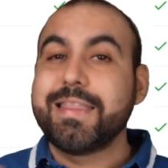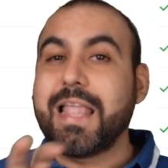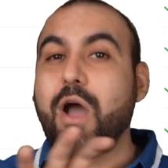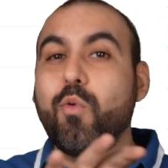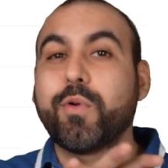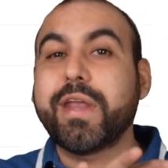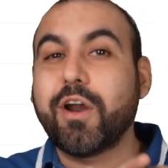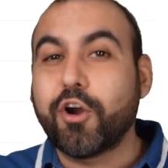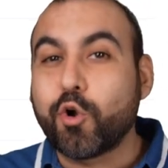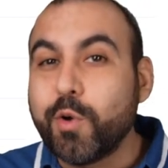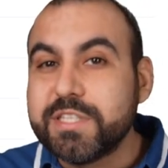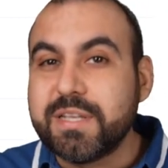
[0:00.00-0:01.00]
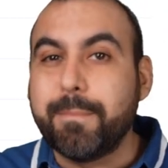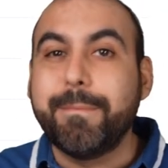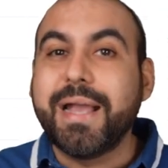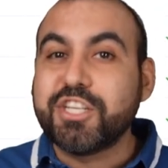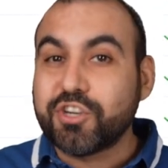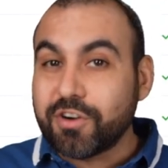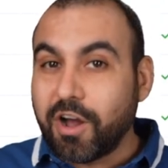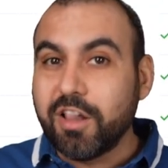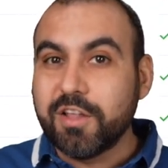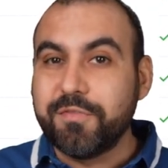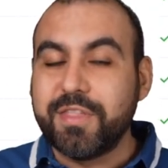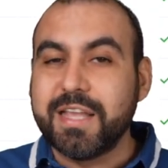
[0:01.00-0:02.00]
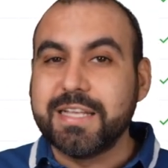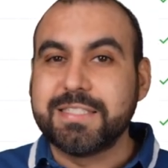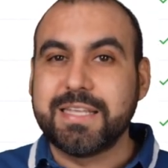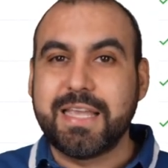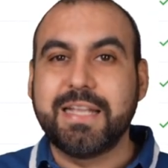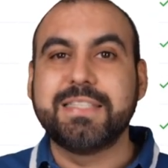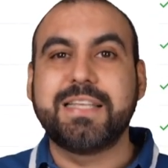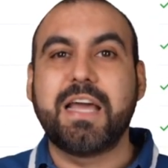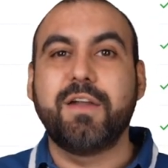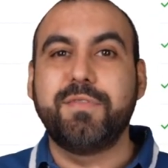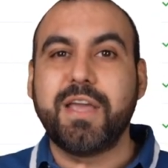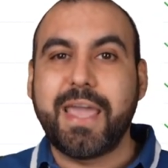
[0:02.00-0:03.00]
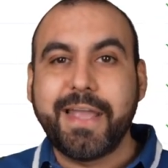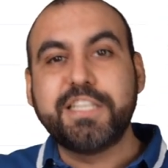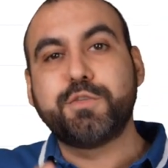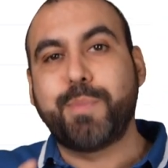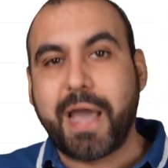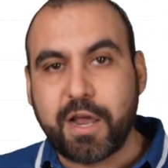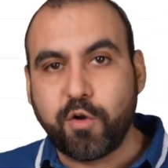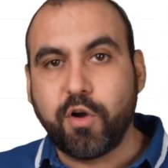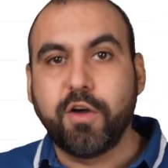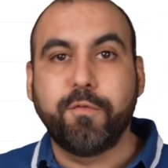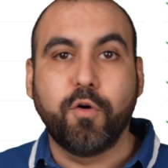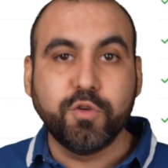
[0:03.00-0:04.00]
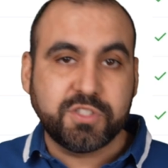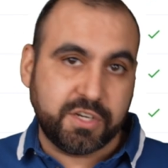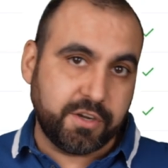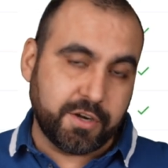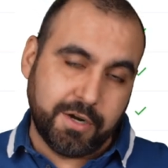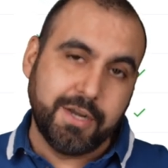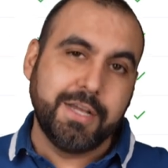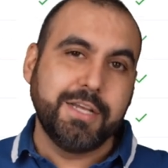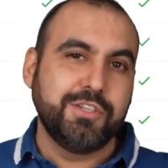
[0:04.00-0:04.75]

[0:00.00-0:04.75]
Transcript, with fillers: Now, we are going to measure all of this inside of the hPanel of Hostinger,